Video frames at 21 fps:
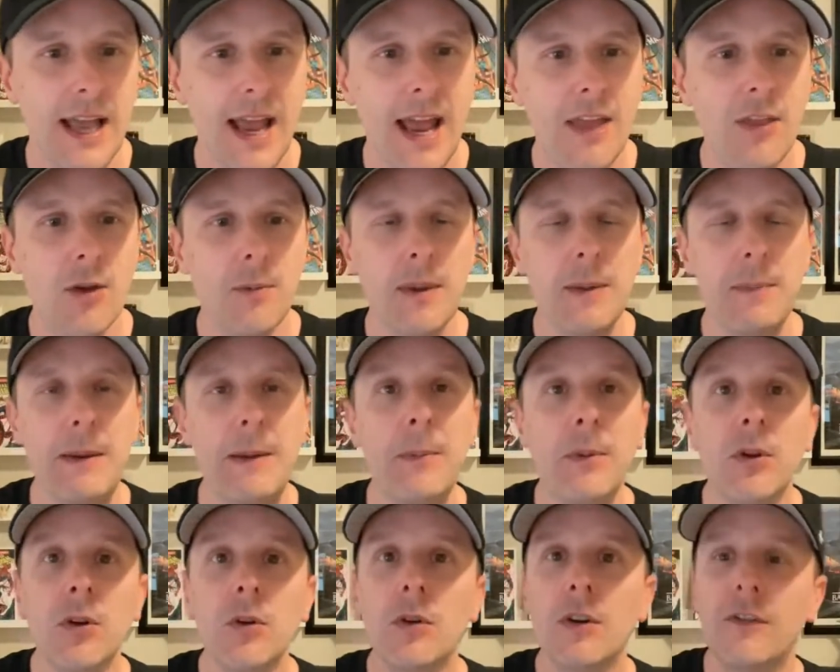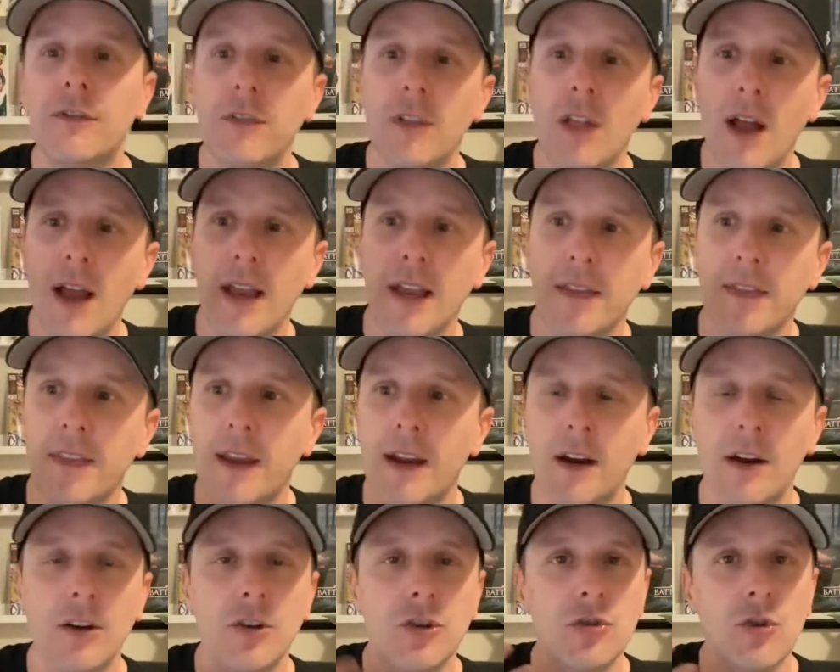And there'll be people who will fly in
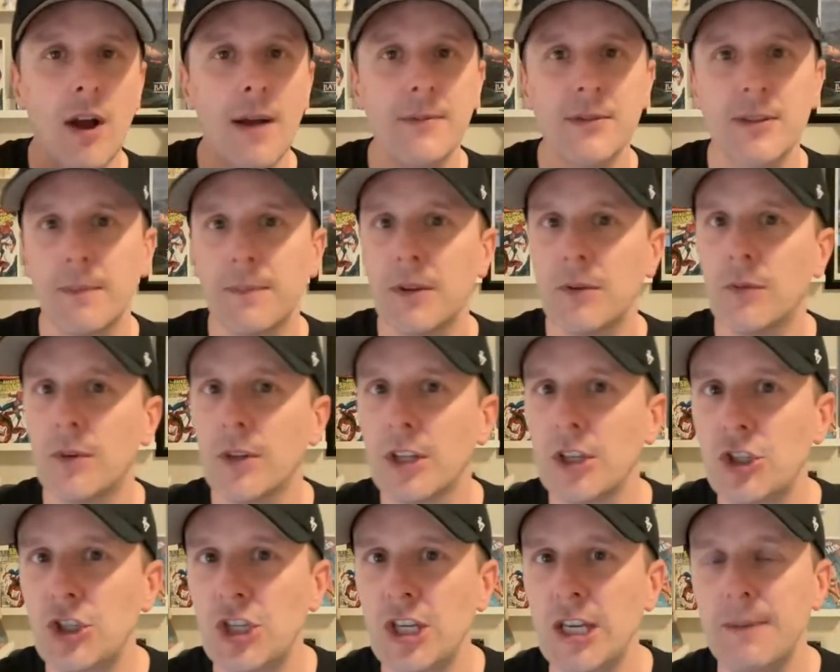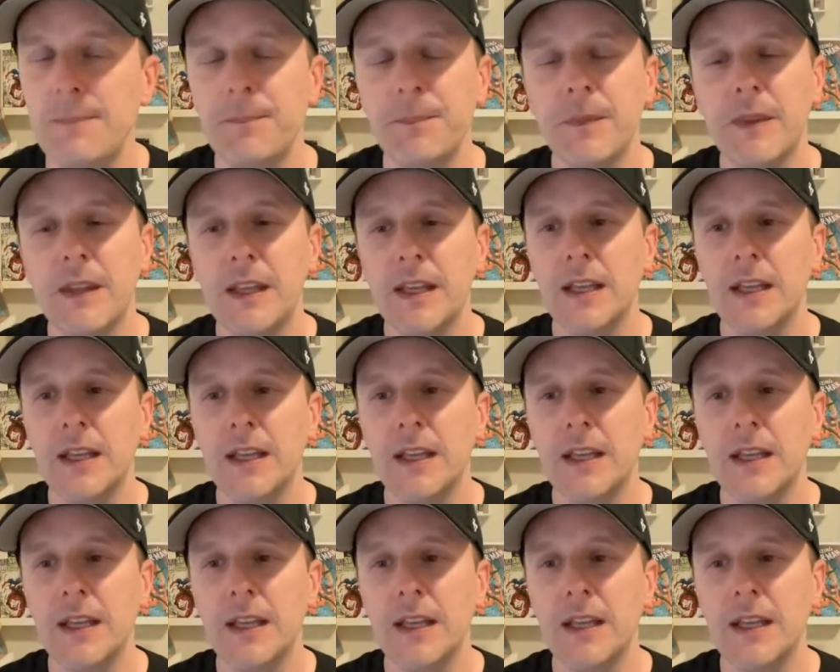there and drop something really cheap.